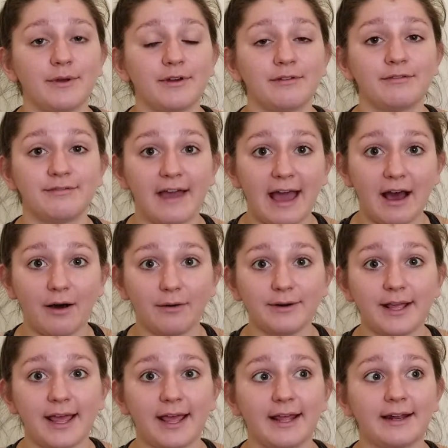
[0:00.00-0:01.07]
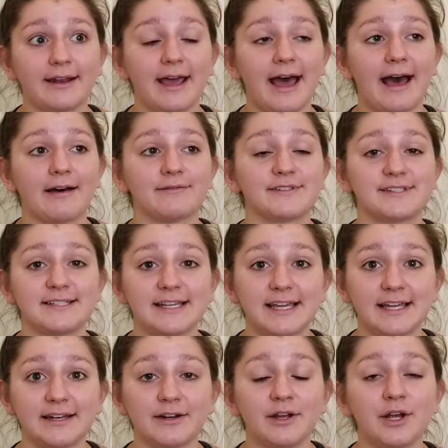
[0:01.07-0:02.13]
found and have
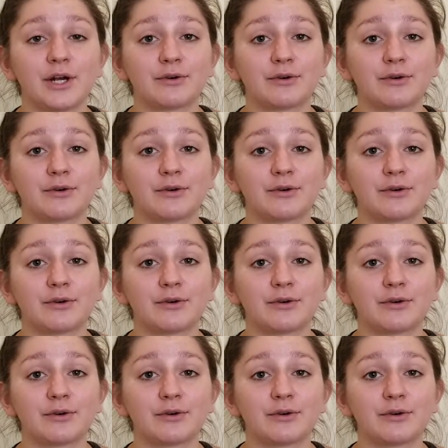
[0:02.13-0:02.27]
seen